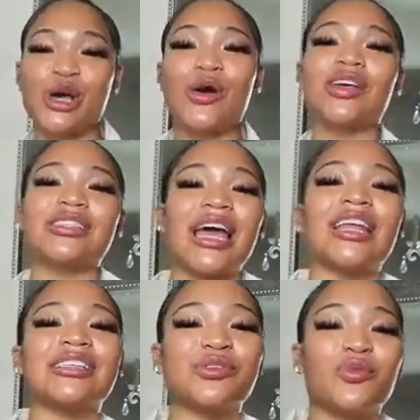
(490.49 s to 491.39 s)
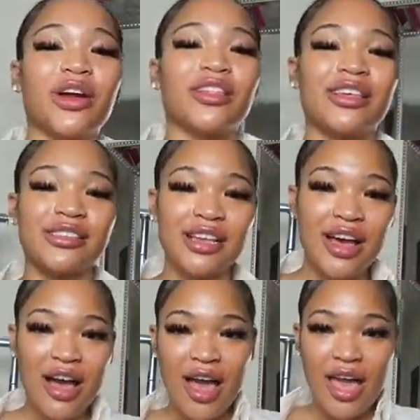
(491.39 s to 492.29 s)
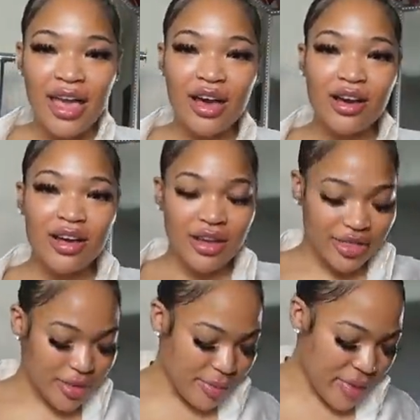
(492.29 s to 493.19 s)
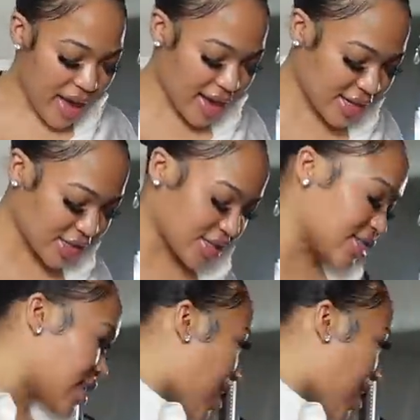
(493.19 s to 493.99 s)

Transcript: so excited to wear this. The bag is just